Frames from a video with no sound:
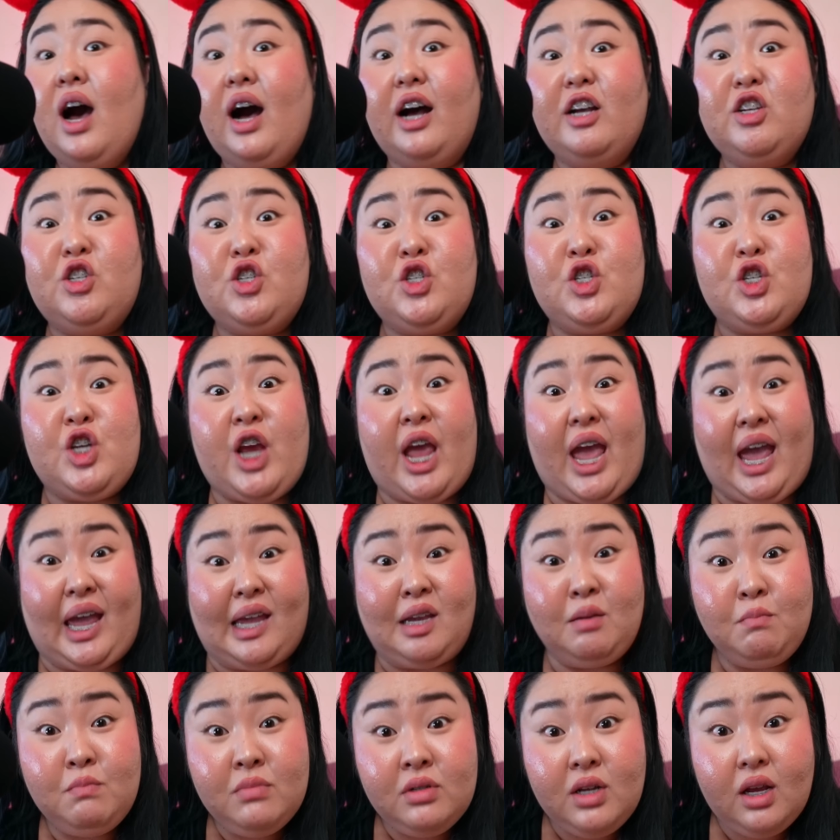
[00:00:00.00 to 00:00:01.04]

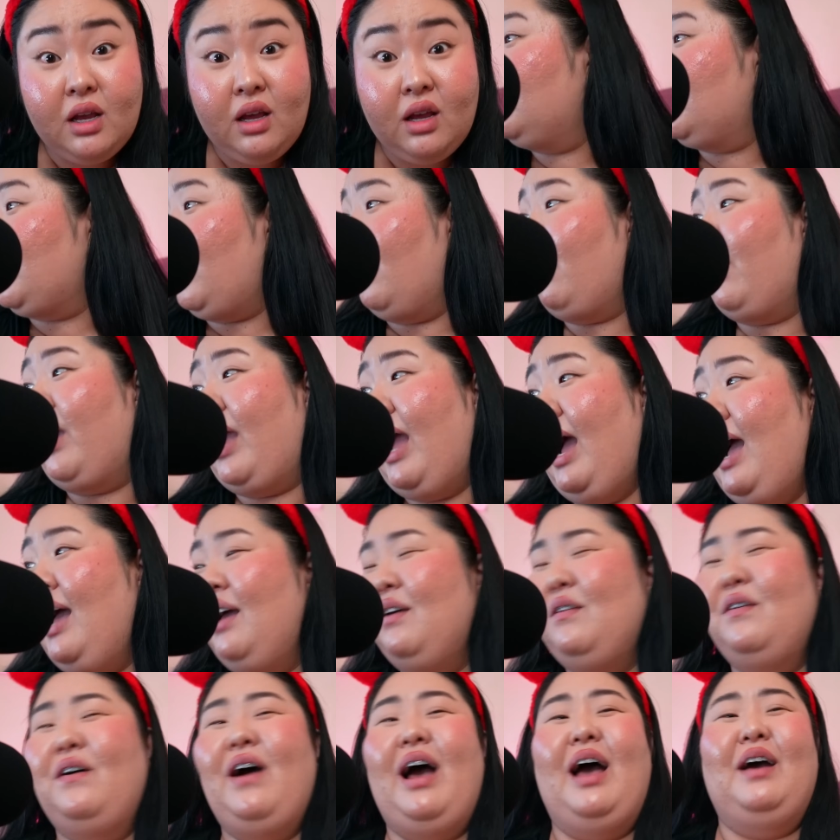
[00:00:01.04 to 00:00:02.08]
Ashamed? Sorry,
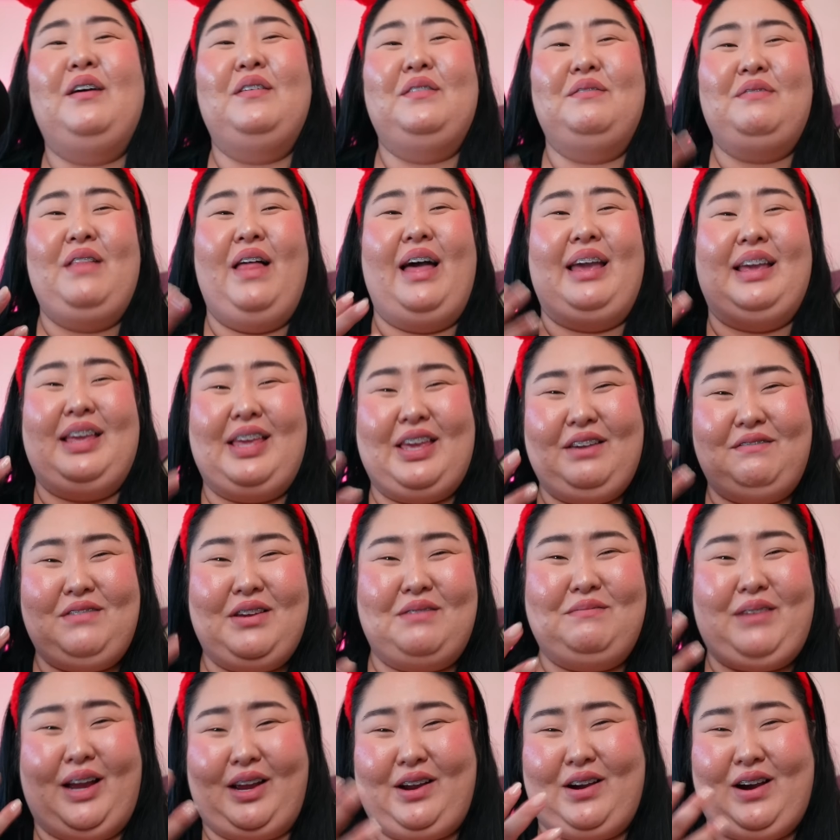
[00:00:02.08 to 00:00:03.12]
I'm like
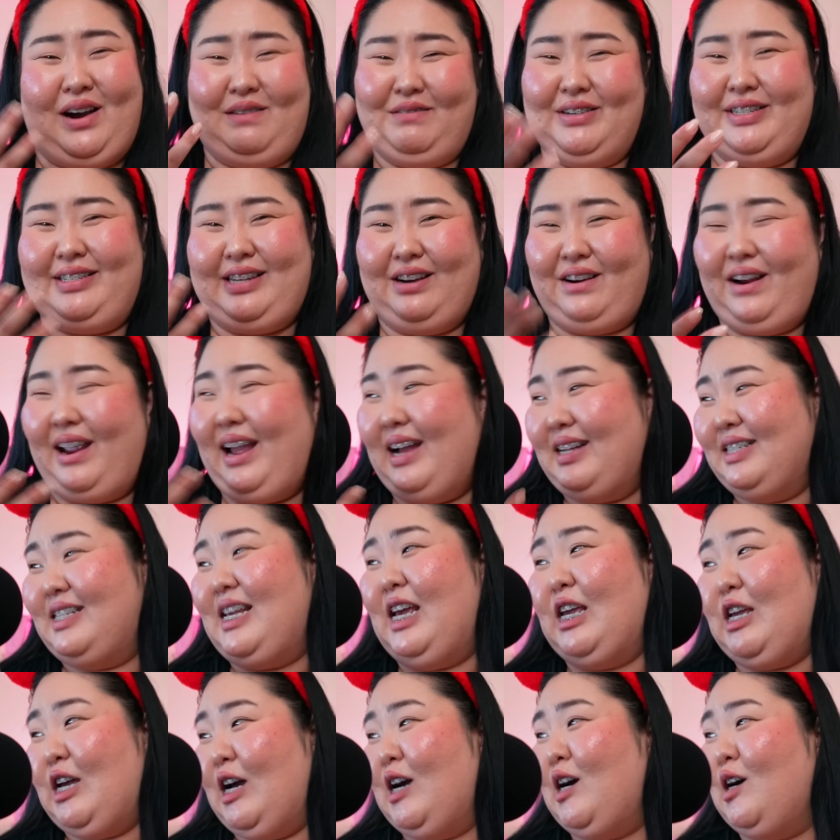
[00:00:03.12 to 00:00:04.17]
giving my commentary as
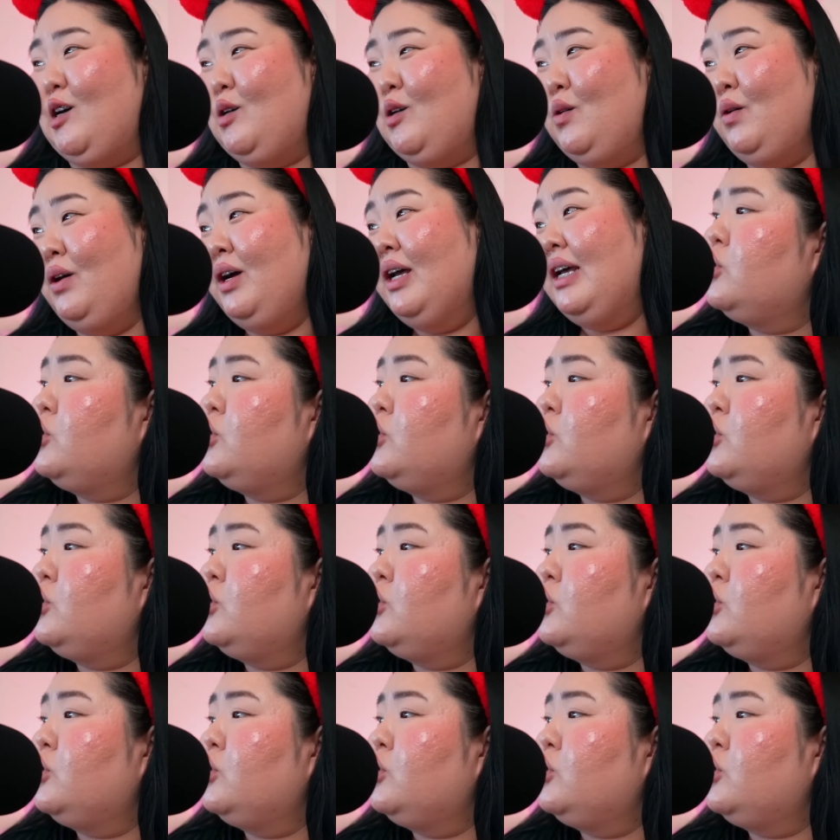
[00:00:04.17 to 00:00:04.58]
I go.